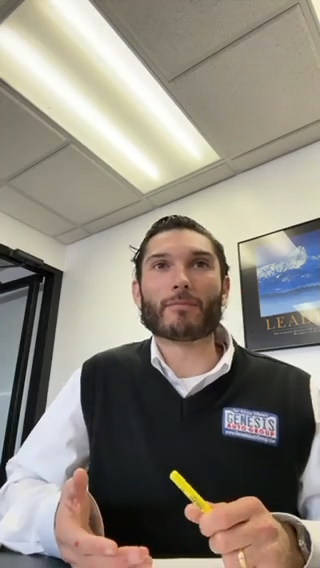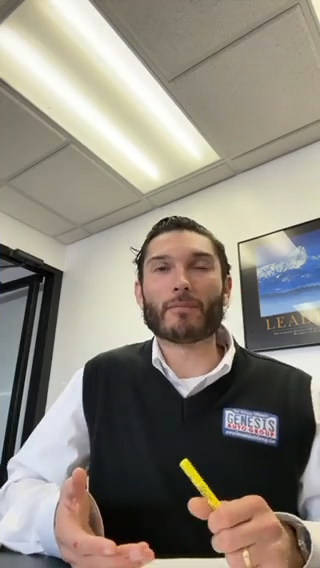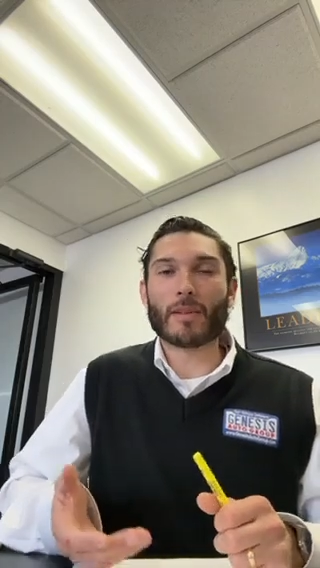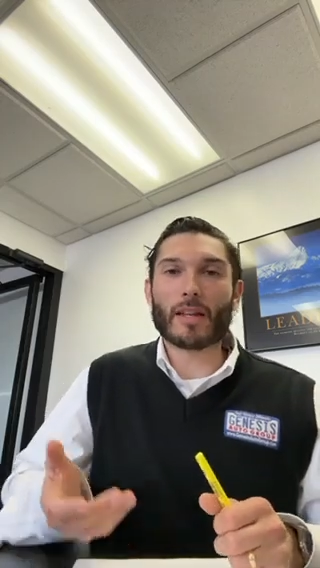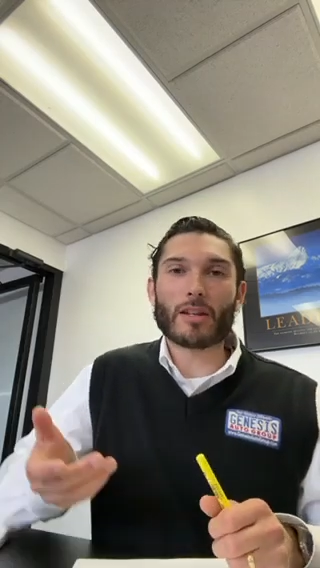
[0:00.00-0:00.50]

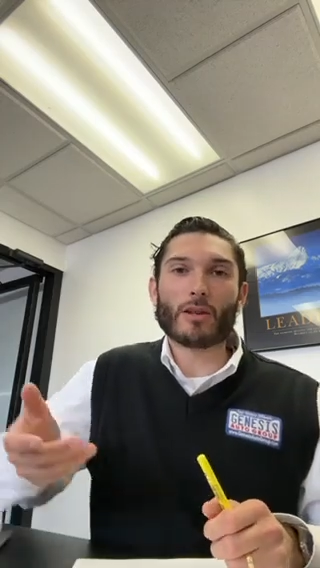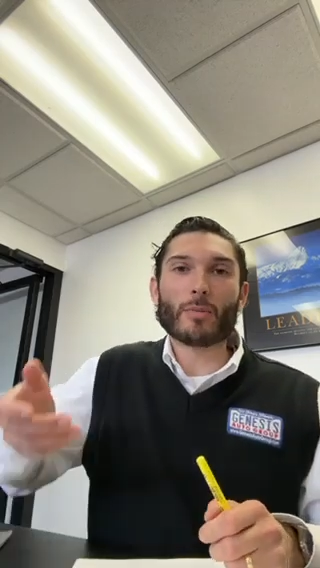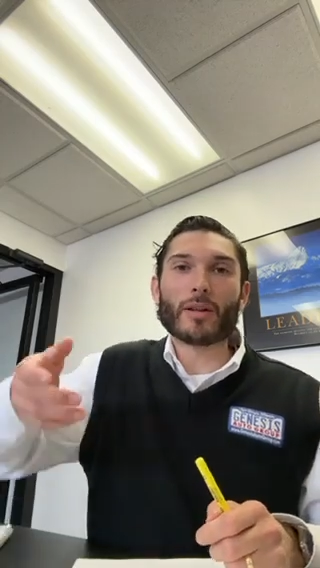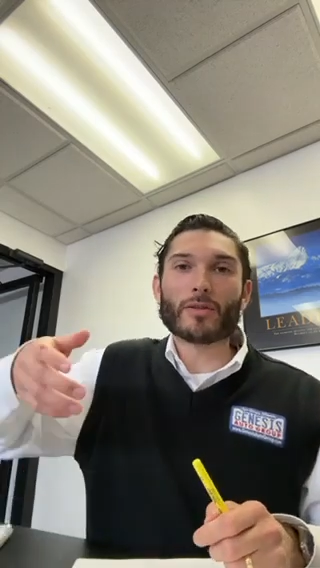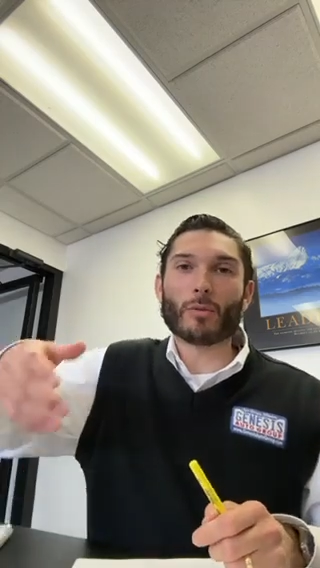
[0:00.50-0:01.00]
And that
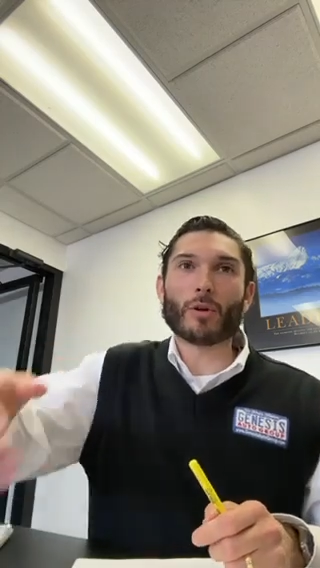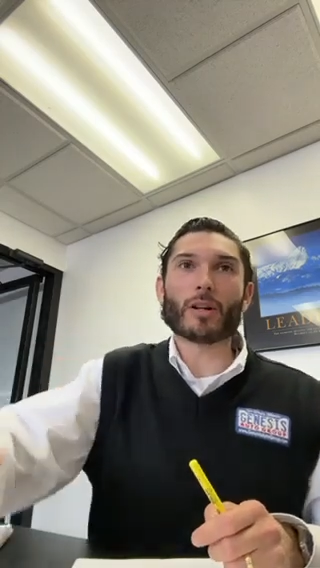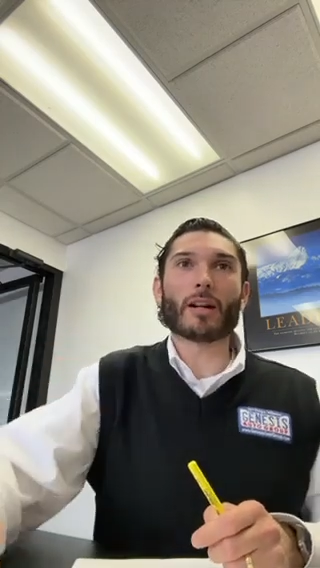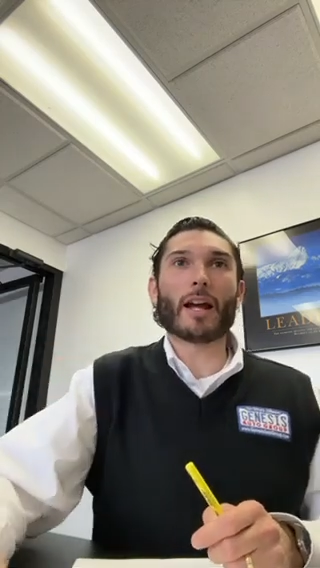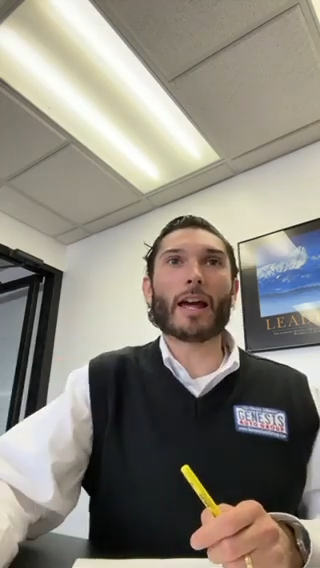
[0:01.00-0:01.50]
humans,
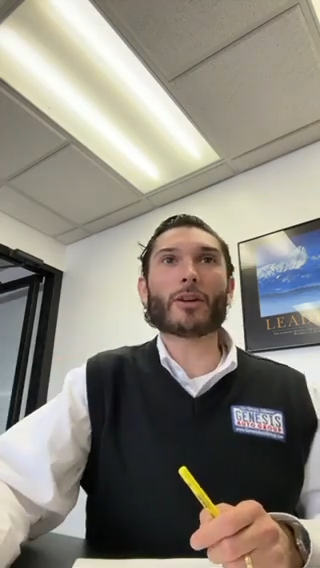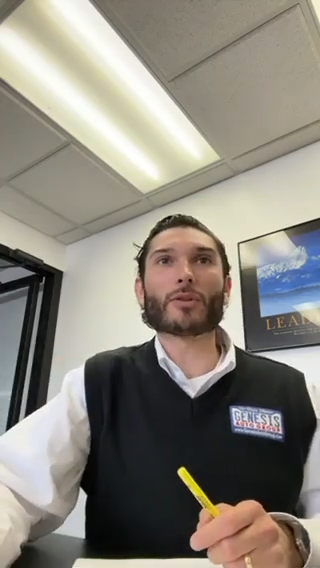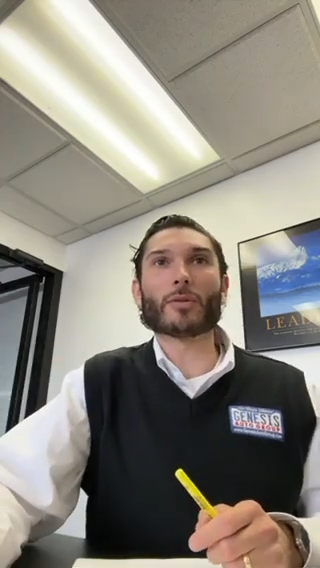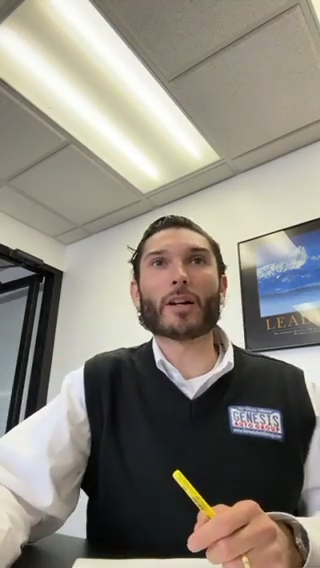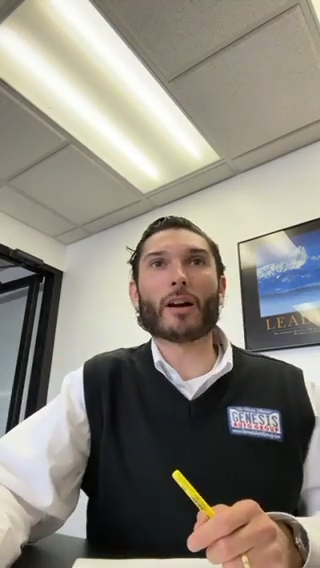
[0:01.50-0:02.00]
we
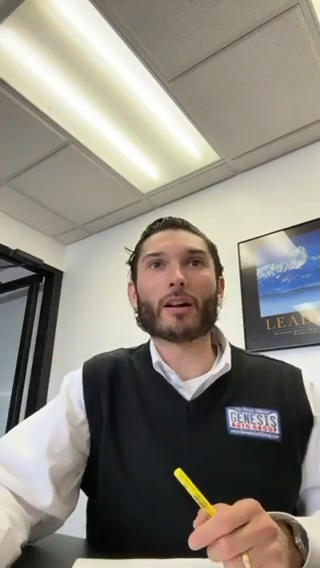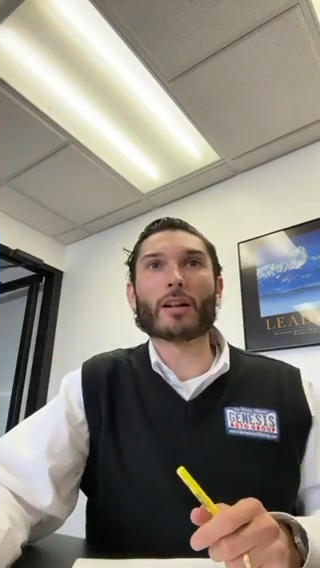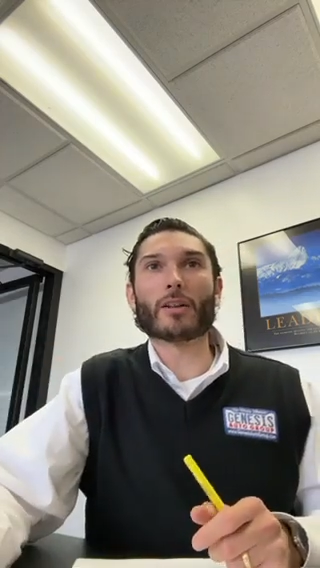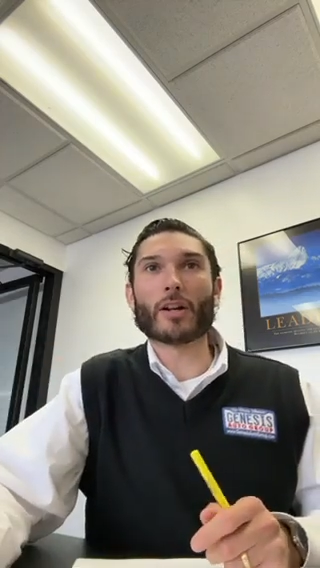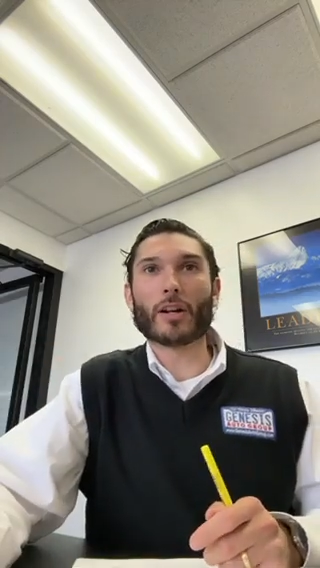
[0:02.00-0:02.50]
actually are
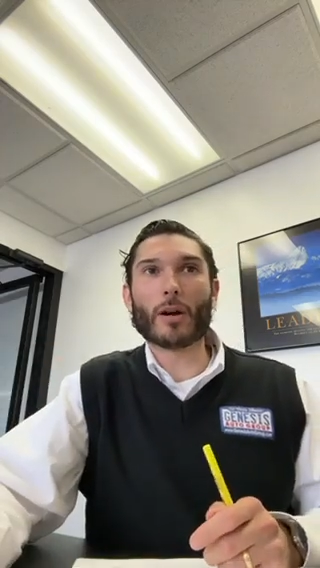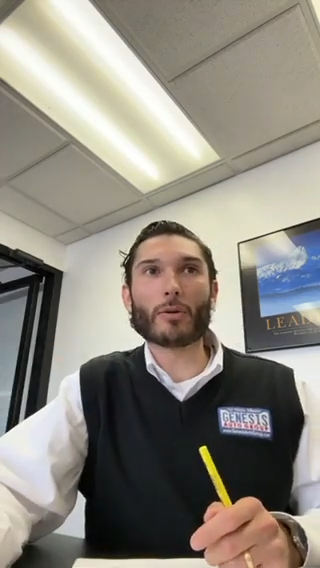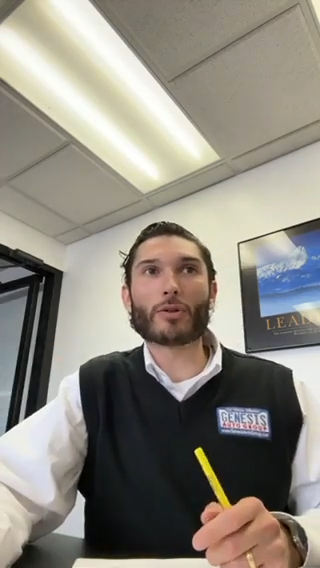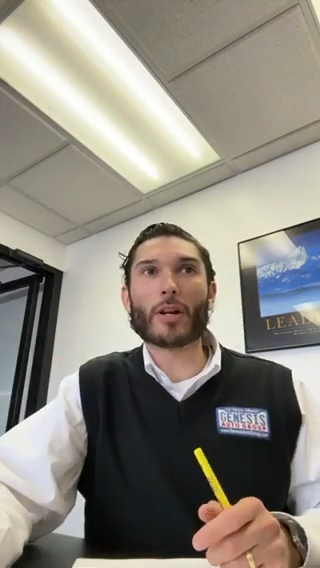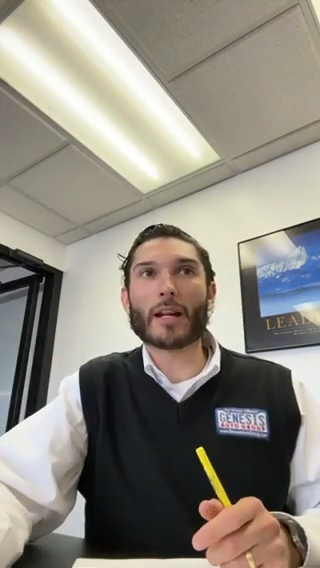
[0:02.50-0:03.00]

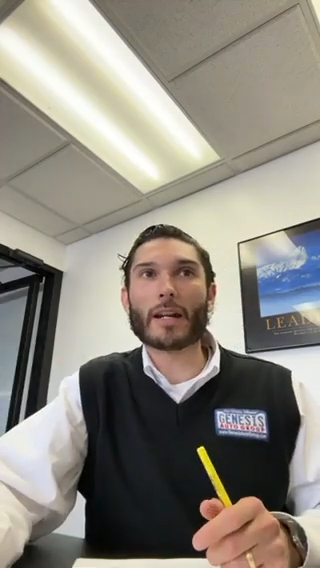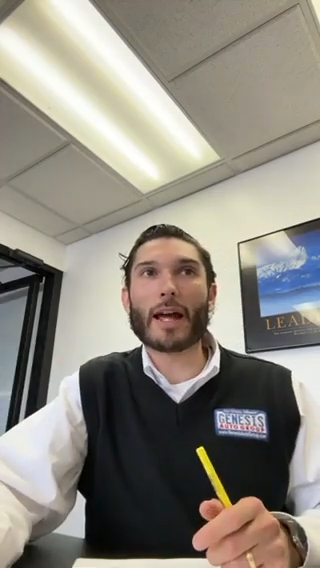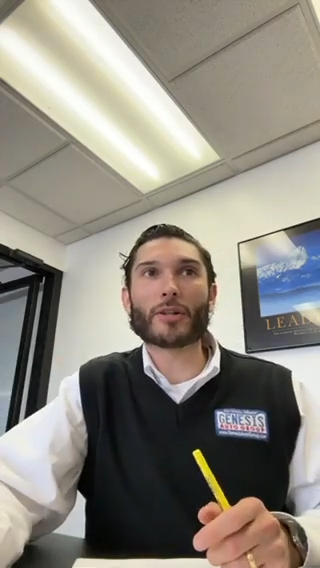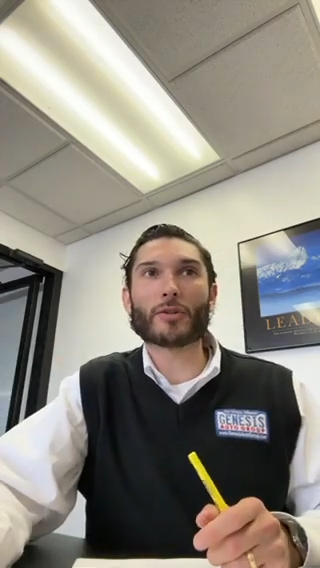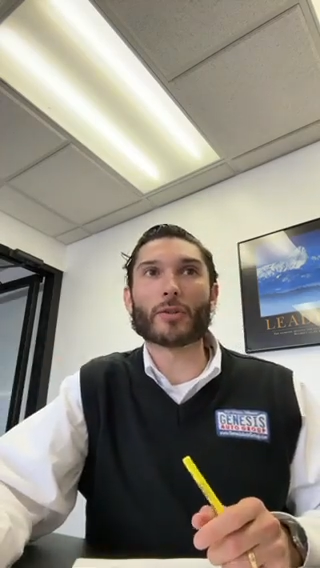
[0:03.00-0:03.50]
negotiating
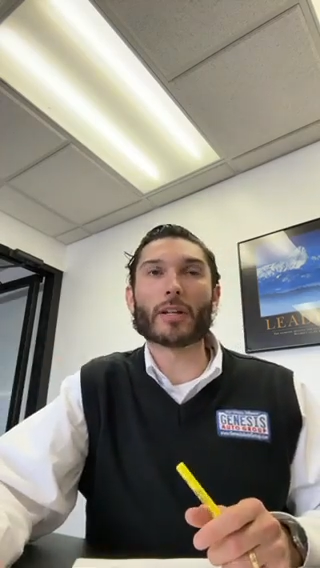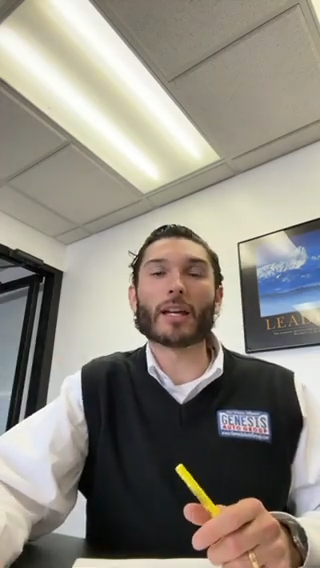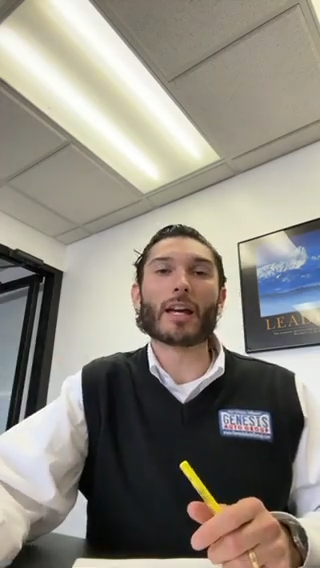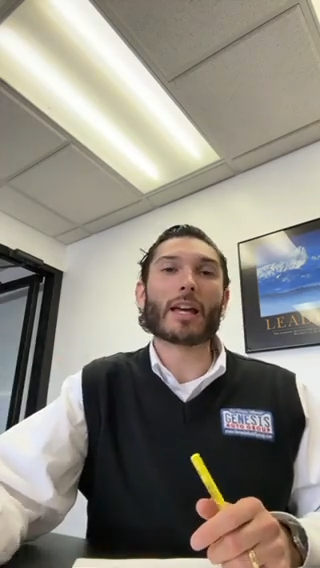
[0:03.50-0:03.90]
naturally